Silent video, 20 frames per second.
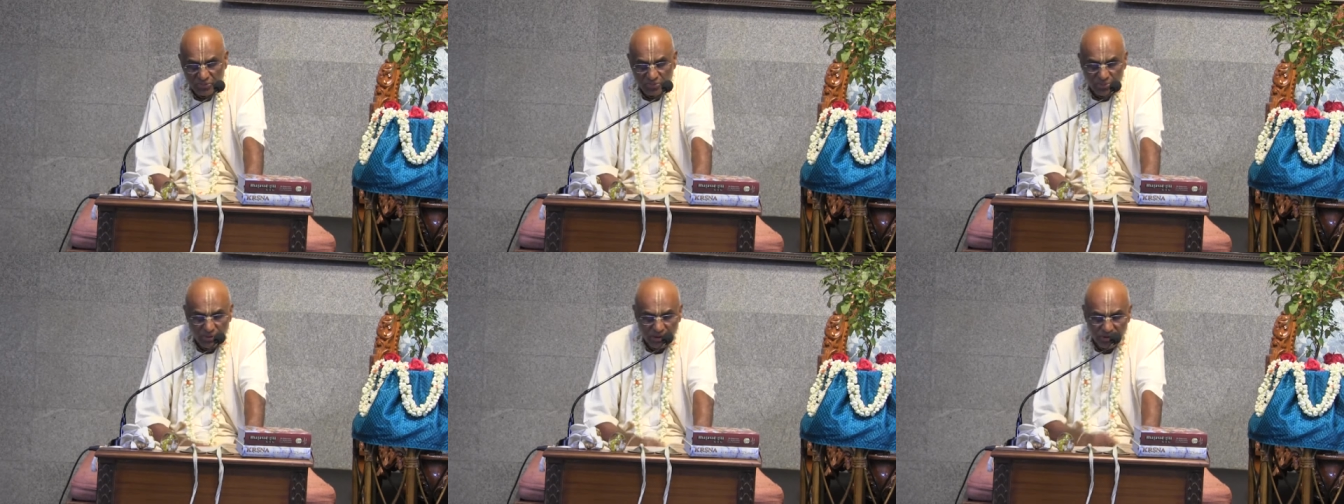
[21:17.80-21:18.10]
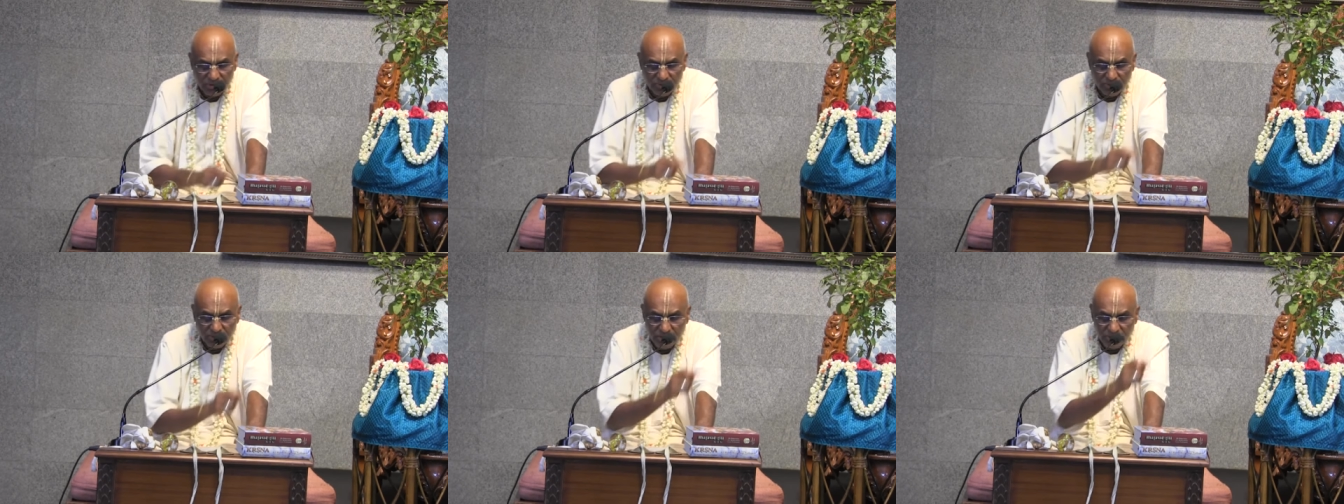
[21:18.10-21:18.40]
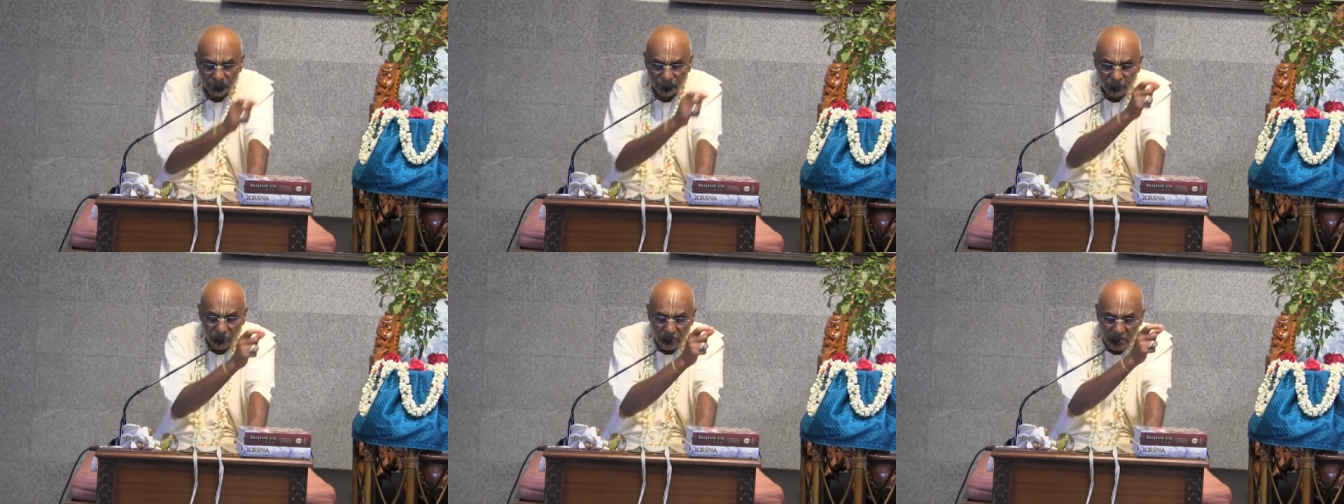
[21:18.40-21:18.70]
One
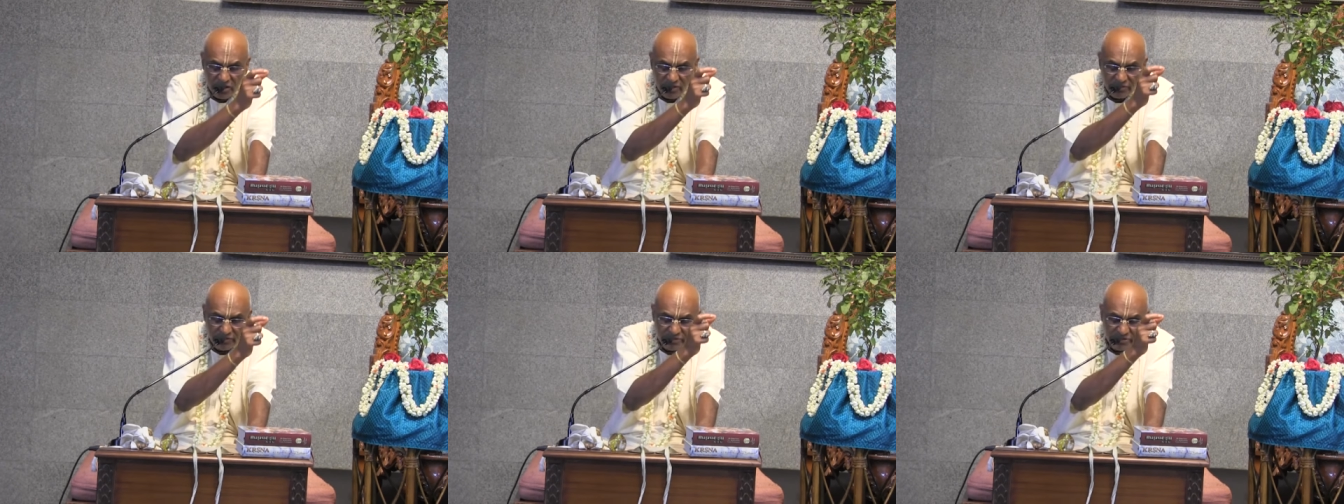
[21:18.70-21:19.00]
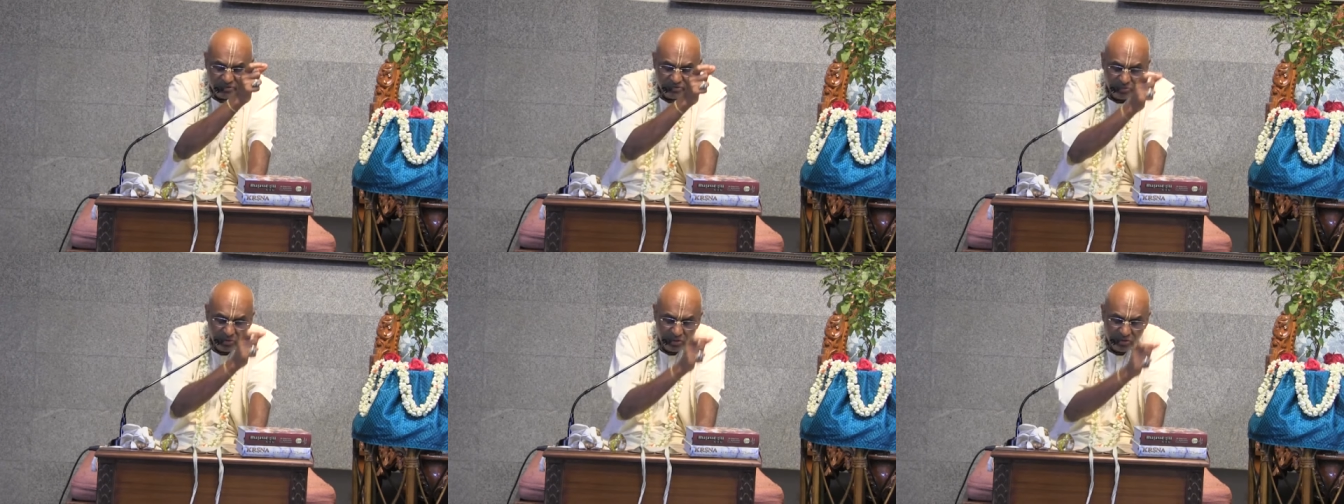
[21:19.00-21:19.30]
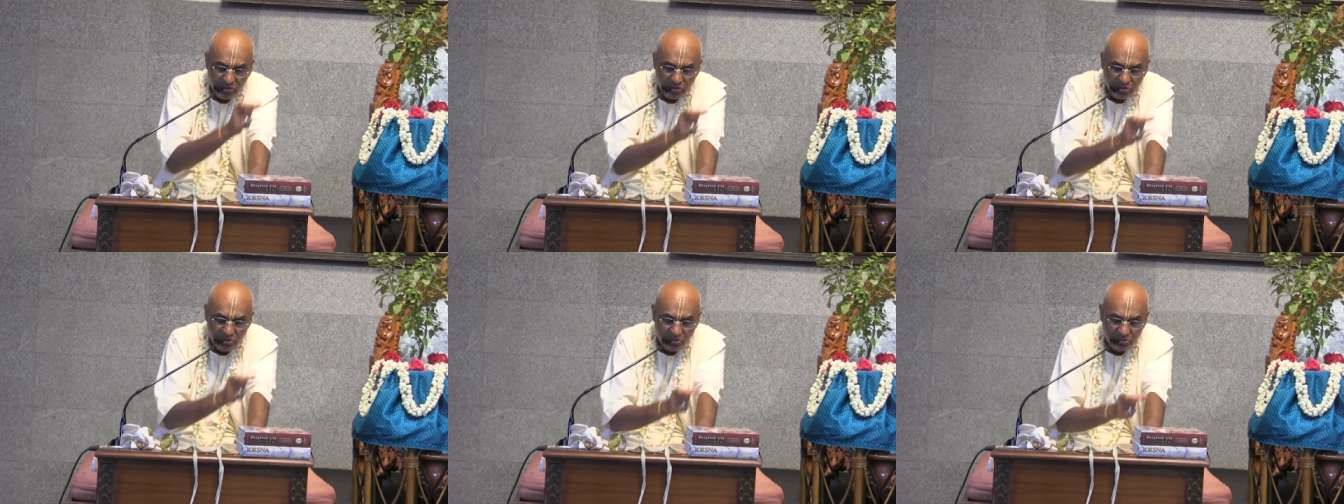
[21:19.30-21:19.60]
24 hours,
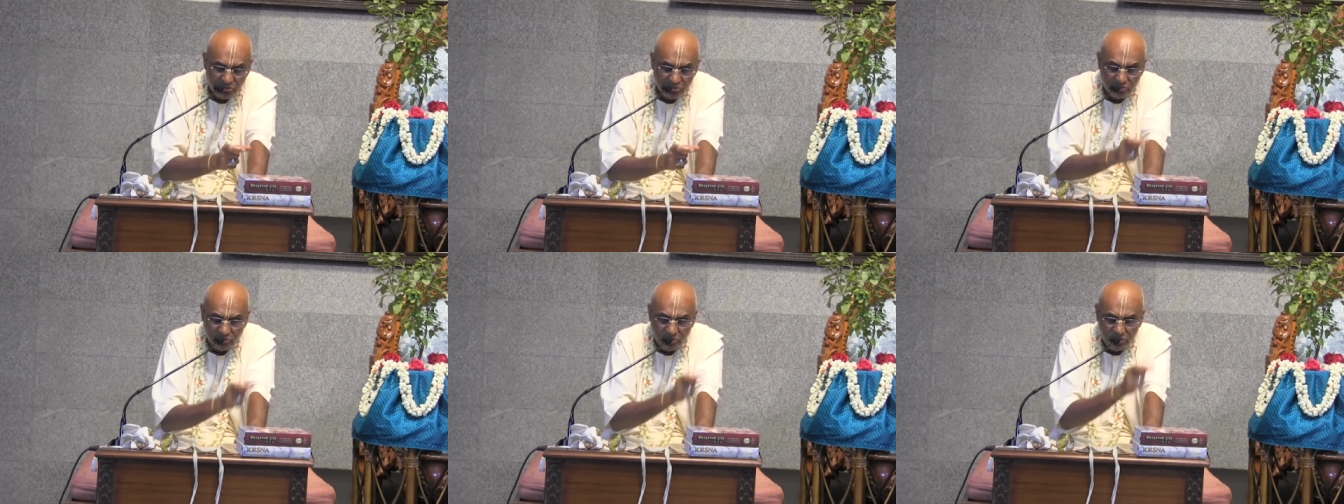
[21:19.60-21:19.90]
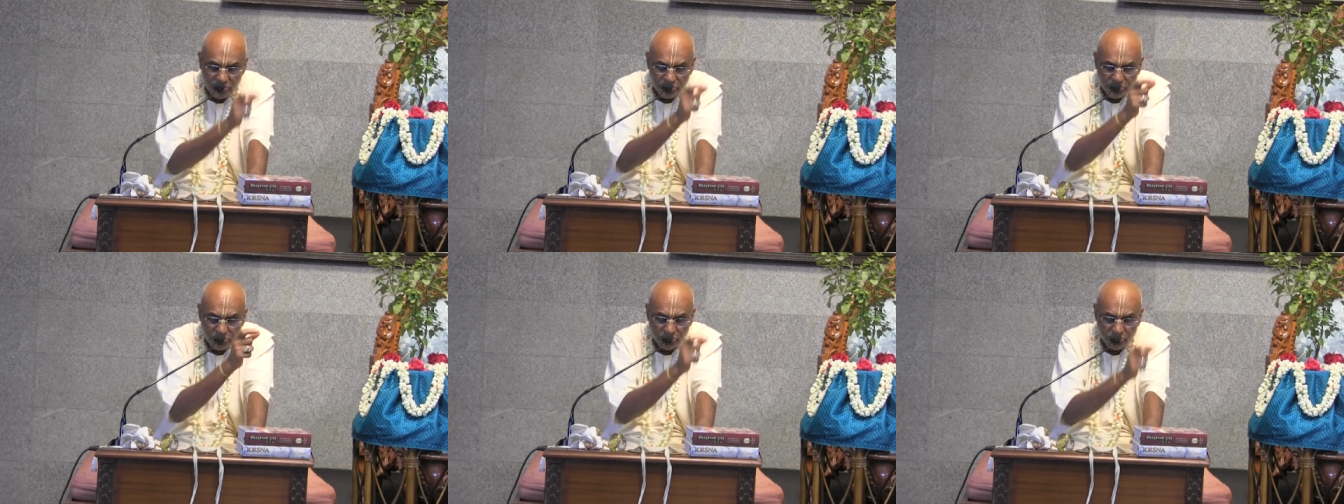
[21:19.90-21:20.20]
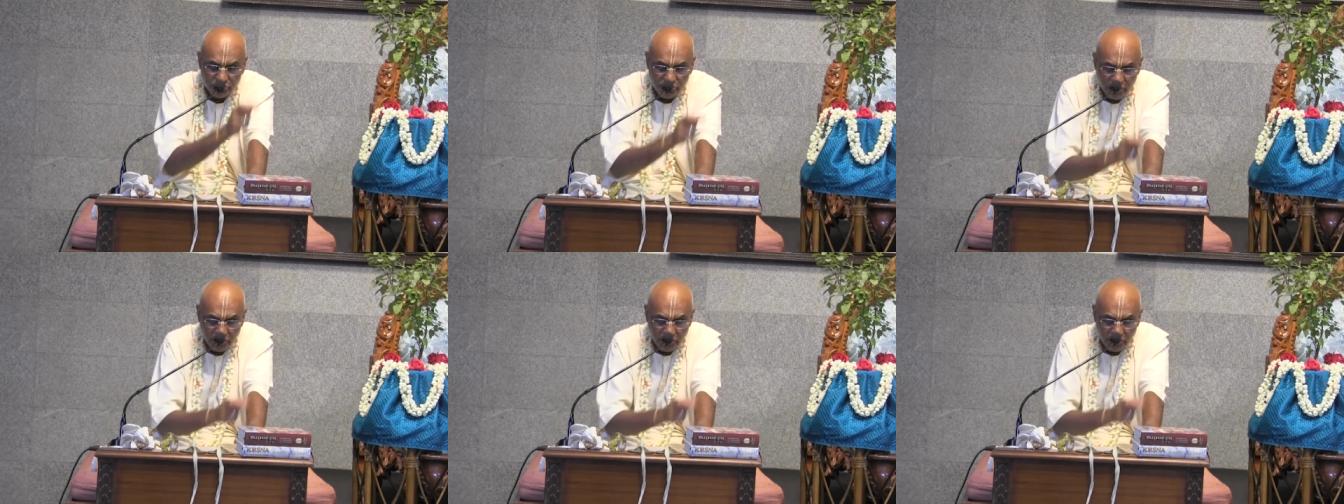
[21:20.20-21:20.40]
what you should do, what you should